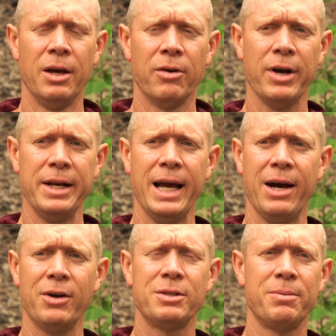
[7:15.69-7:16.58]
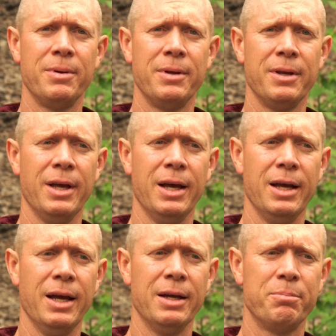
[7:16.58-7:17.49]
right now it's
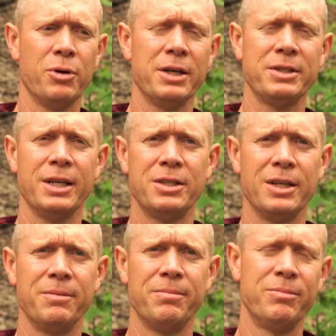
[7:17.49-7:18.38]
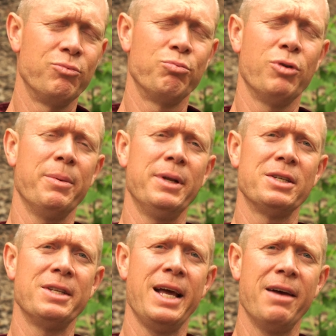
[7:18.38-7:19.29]
a process that probably
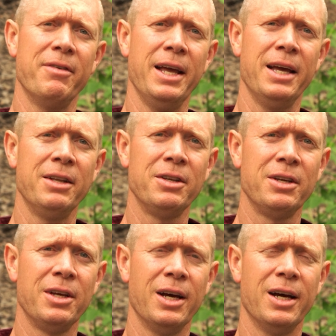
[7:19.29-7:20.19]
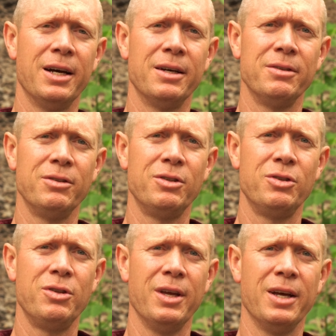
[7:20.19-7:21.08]
doesn't have an end
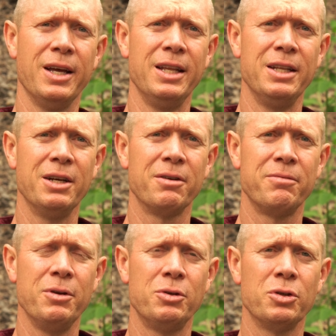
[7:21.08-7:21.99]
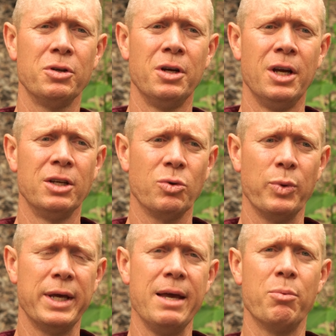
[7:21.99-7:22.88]
in the near future. So
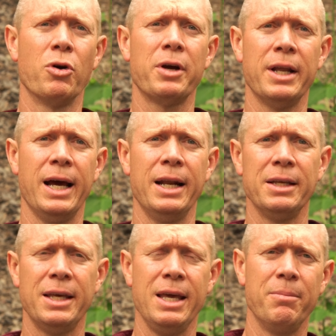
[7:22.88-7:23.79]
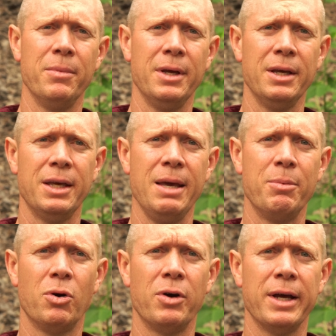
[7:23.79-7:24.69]
we keep working at it and
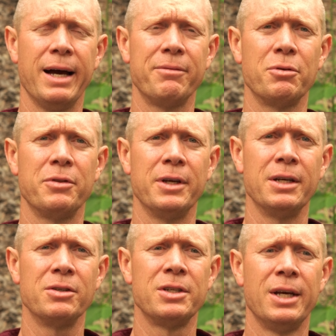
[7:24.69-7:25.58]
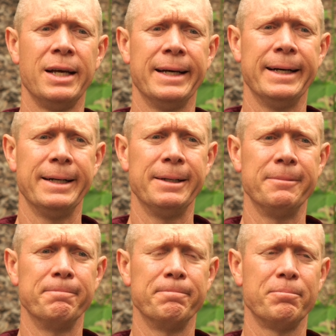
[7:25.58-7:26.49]
keep going after things,
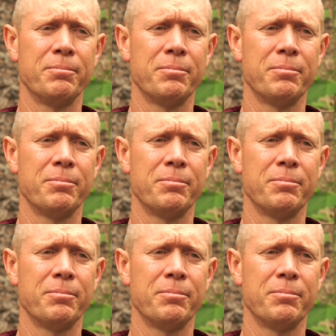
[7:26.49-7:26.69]
trying